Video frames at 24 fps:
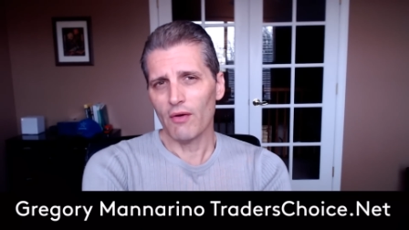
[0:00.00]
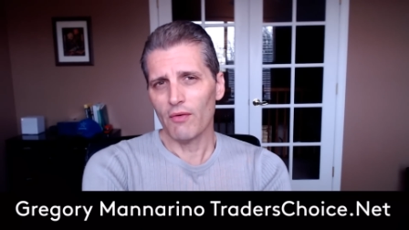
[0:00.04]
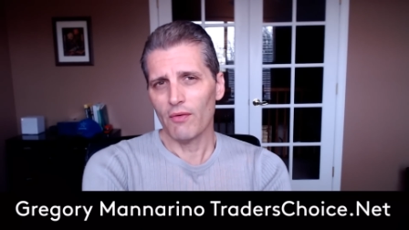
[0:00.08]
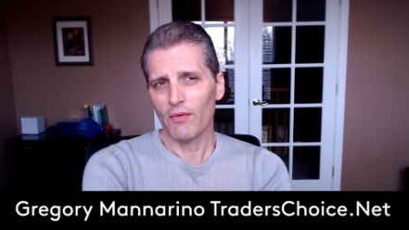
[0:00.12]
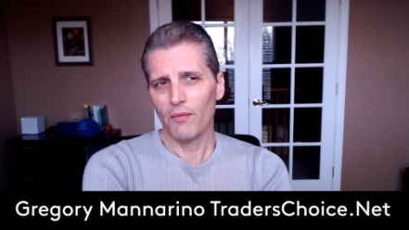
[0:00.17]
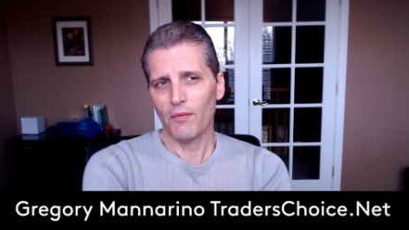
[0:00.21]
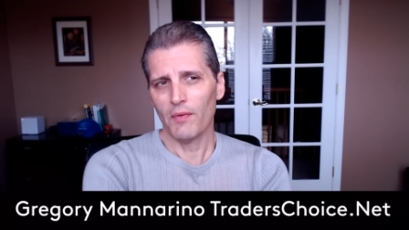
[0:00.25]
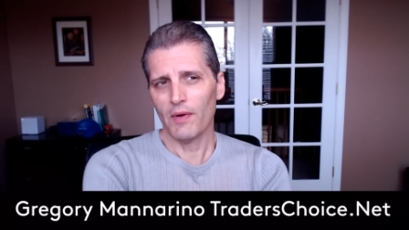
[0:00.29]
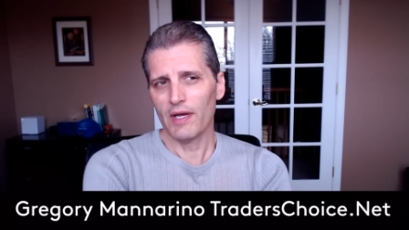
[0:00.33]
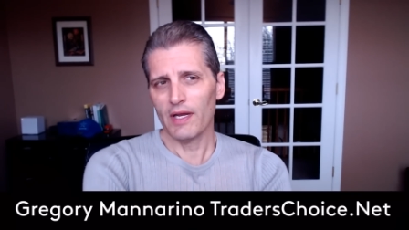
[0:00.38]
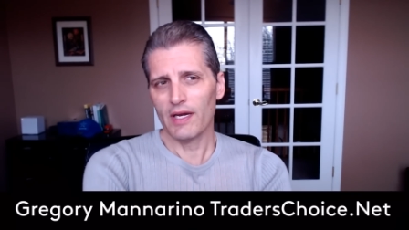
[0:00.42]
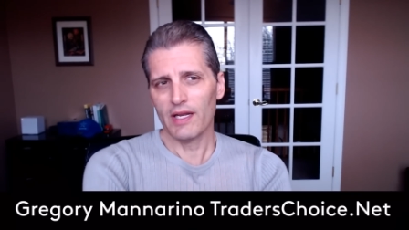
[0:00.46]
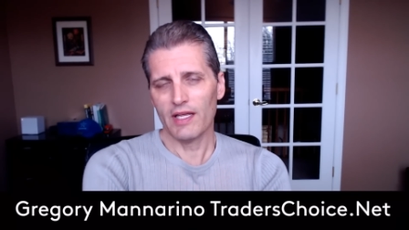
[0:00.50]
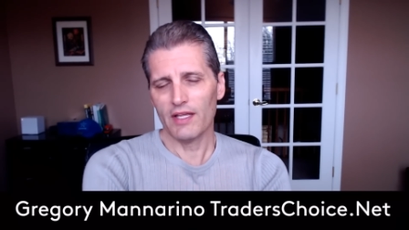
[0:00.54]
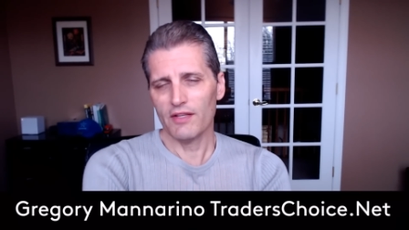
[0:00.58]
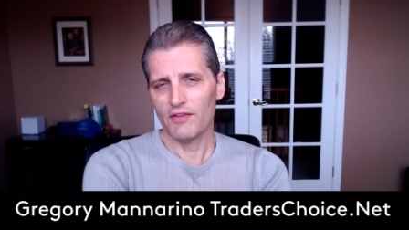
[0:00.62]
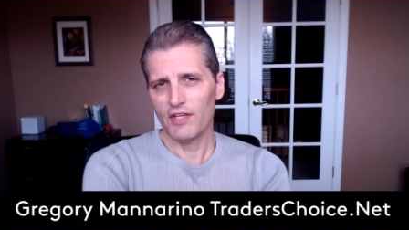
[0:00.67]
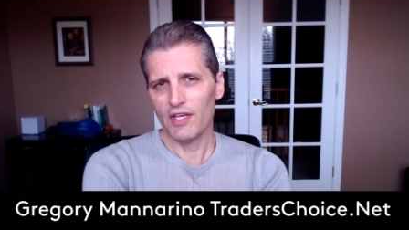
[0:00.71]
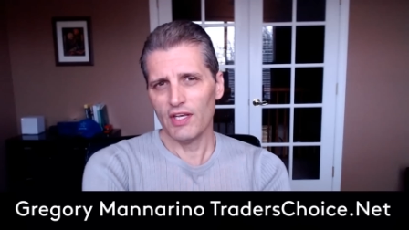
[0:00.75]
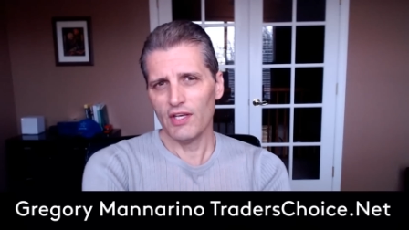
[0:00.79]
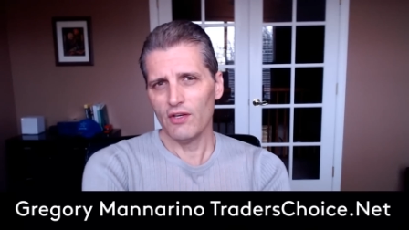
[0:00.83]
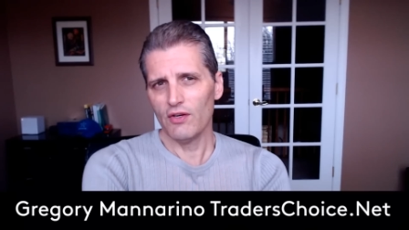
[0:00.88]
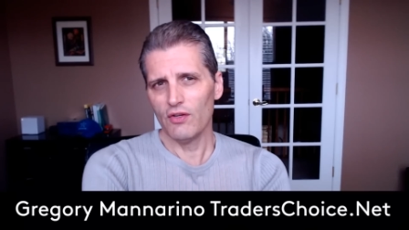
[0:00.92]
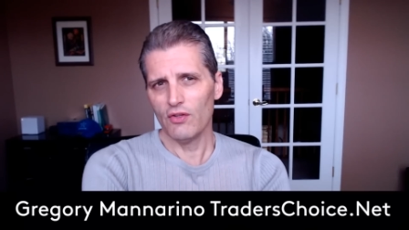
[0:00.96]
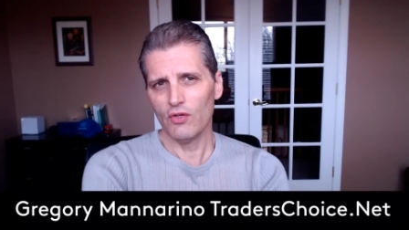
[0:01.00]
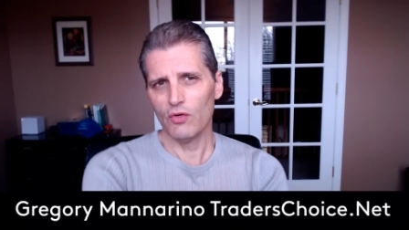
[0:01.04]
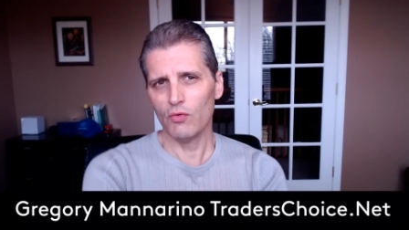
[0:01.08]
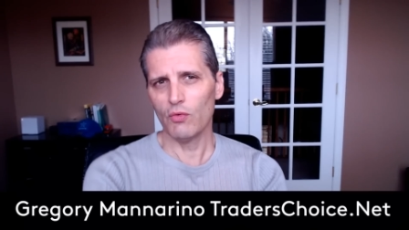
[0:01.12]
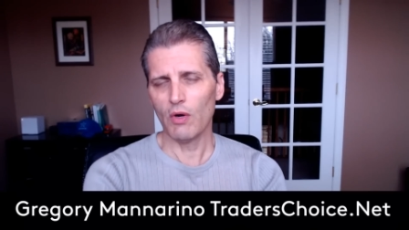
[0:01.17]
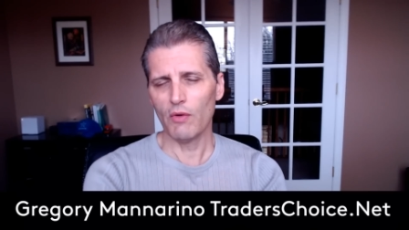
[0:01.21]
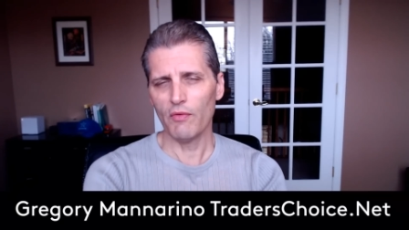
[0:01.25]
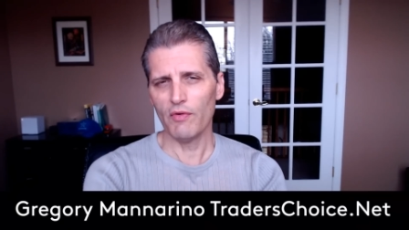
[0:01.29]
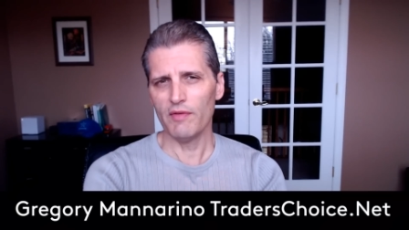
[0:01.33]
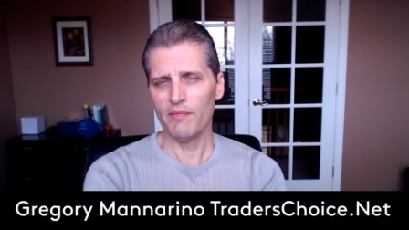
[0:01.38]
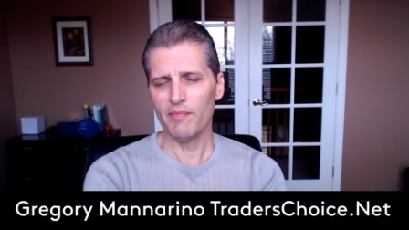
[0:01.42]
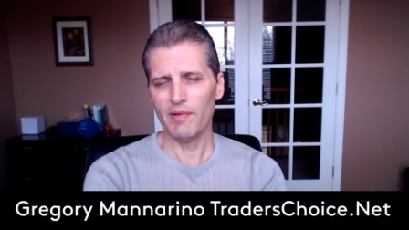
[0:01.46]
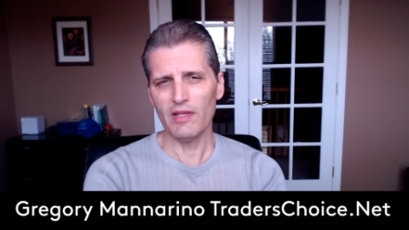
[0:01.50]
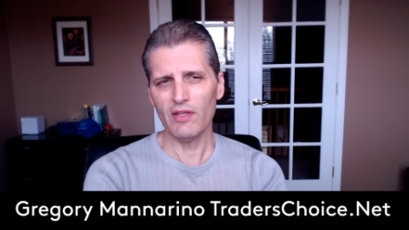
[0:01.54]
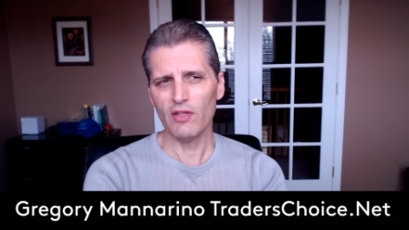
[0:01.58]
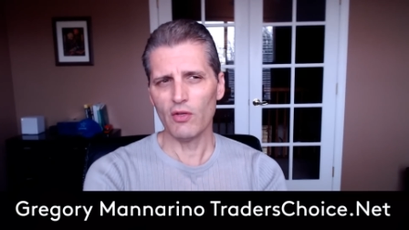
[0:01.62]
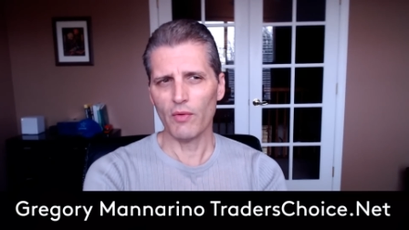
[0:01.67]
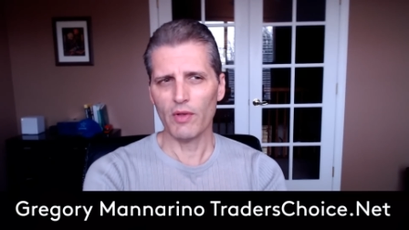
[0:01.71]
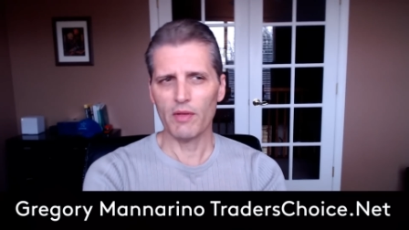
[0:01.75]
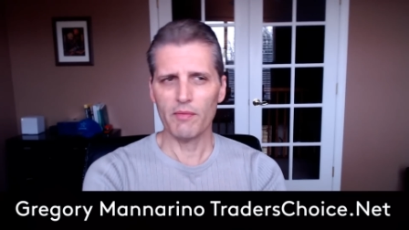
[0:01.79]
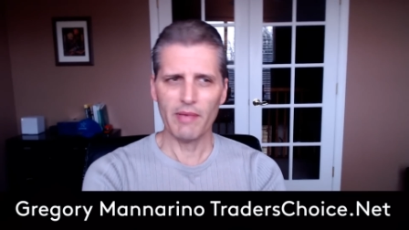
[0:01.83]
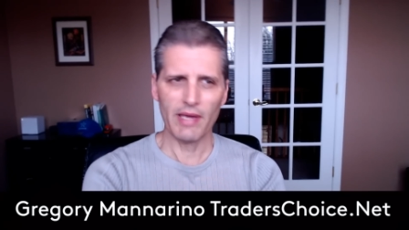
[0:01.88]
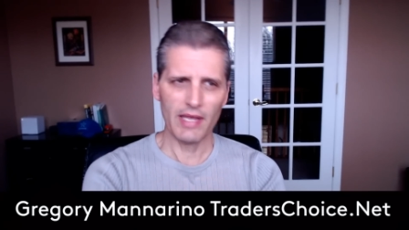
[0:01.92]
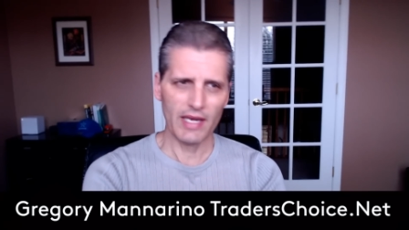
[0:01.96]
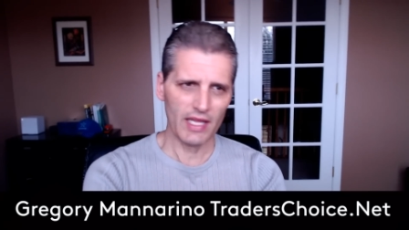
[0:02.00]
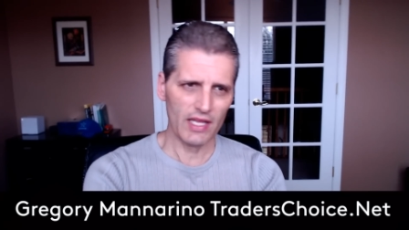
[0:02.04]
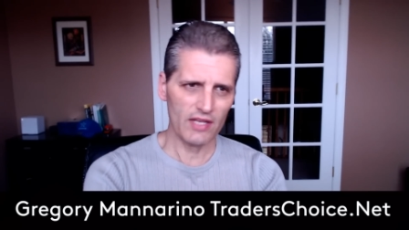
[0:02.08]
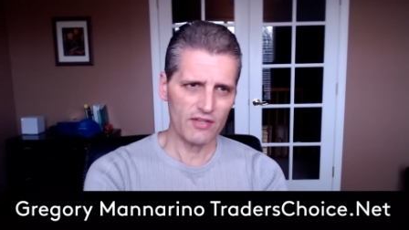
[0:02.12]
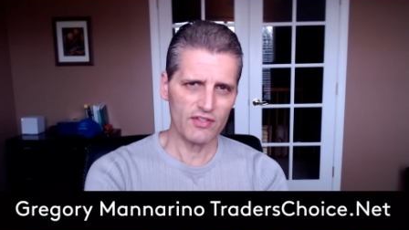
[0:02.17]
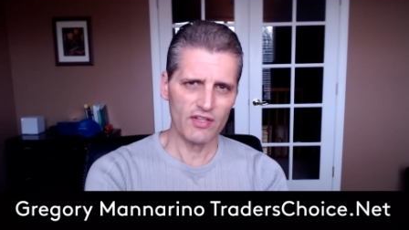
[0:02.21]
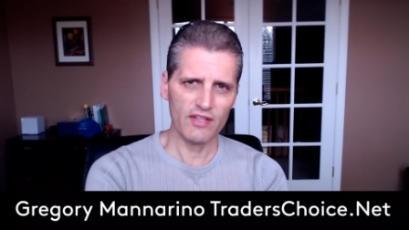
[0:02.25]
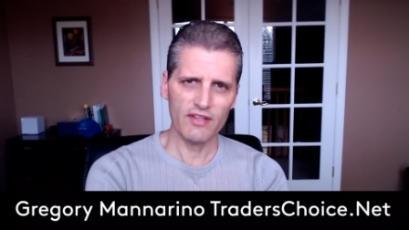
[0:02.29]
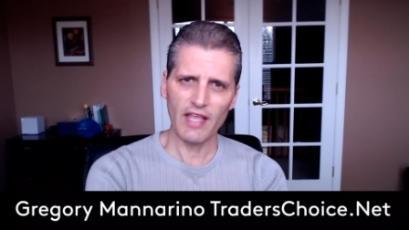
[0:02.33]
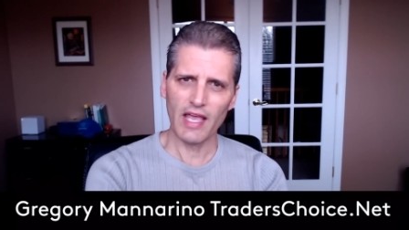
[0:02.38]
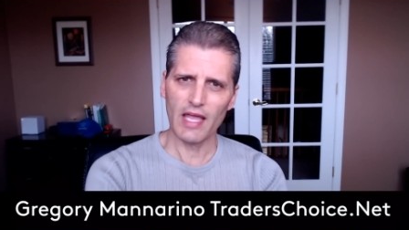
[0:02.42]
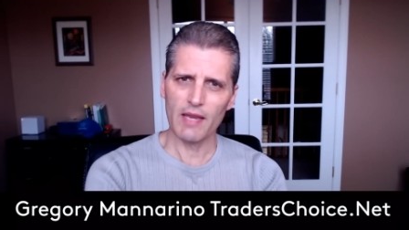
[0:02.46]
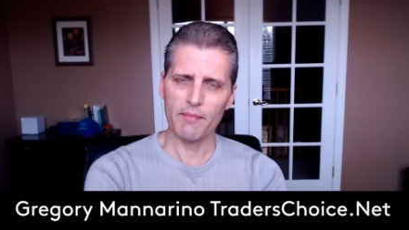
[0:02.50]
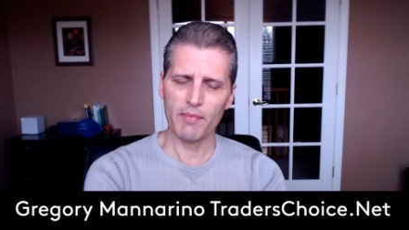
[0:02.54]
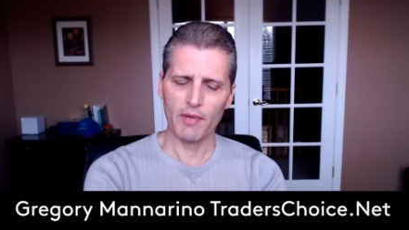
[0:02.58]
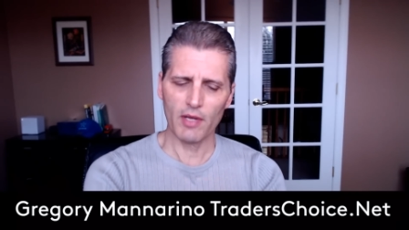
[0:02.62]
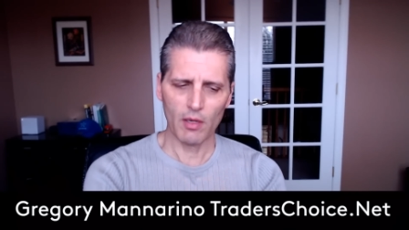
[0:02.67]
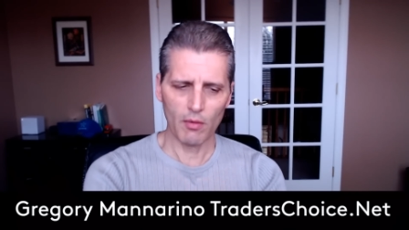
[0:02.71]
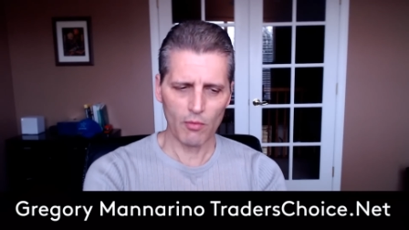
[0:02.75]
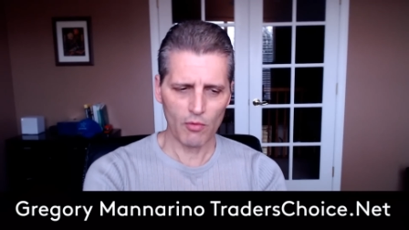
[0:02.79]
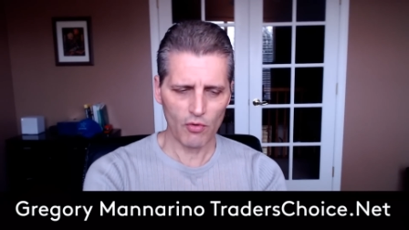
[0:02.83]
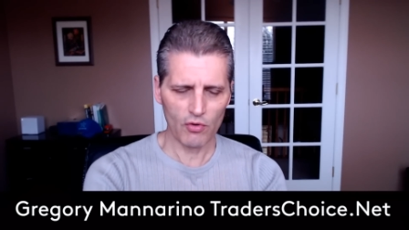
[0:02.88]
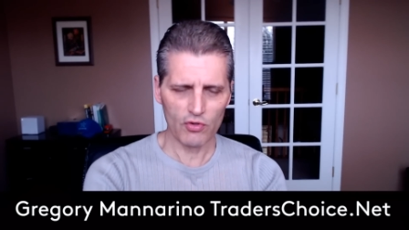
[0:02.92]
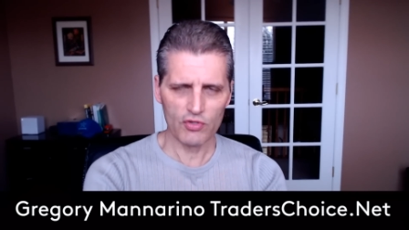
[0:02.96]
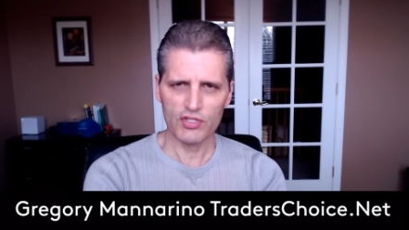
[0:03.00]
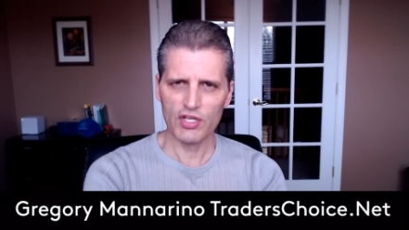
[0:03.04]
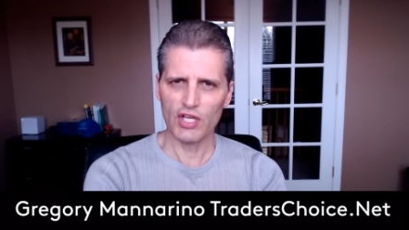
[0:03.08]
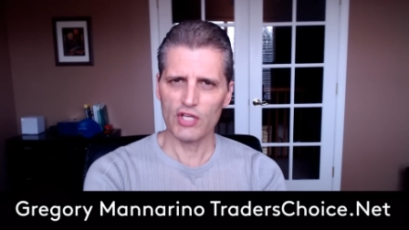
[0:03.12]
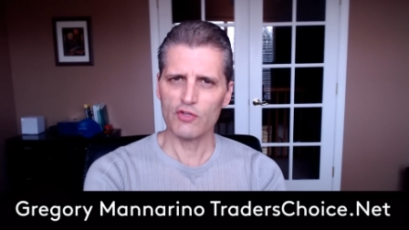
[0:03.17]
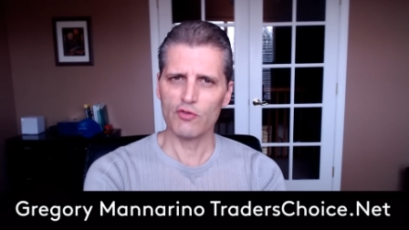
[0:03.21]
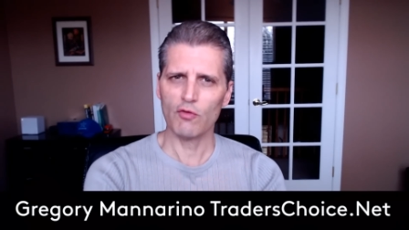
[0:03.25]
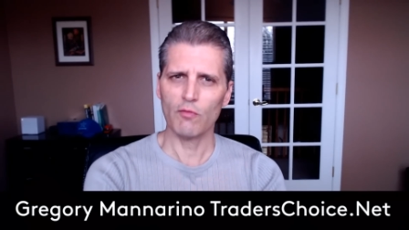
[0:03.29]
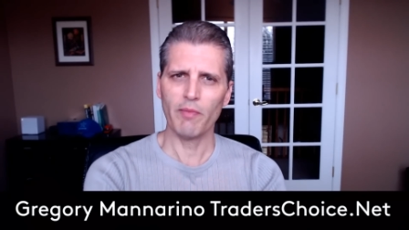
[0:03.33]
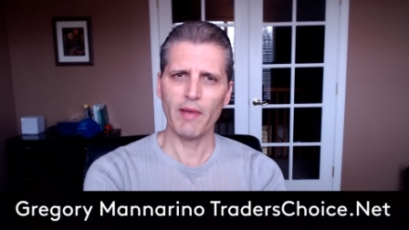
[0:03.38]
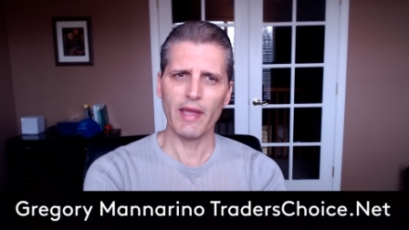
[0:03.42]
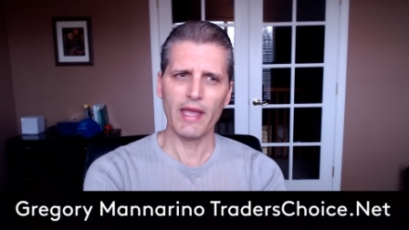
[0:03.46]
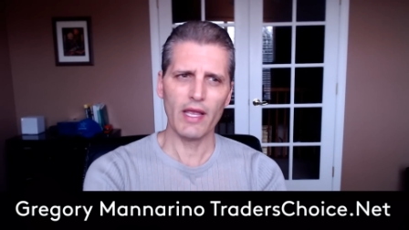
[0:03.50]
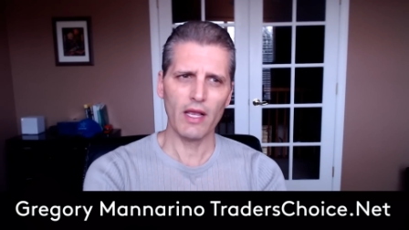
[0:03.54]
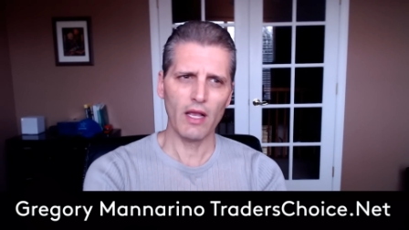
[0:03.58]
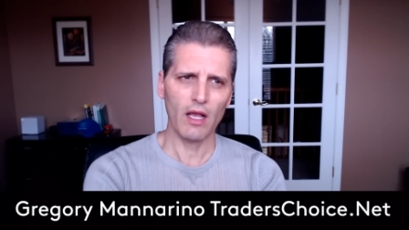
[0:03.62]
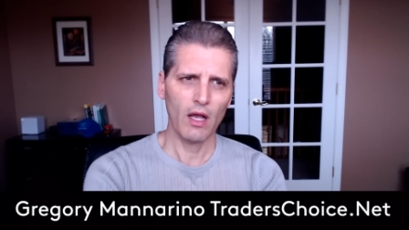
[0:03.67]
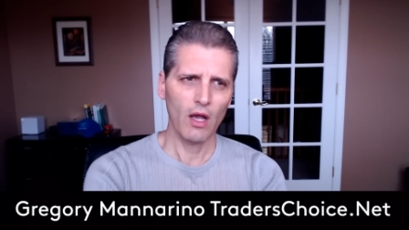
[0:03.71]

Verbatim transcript: We're going to continue to do what we've been doing: bet against the debt, become our own central bank,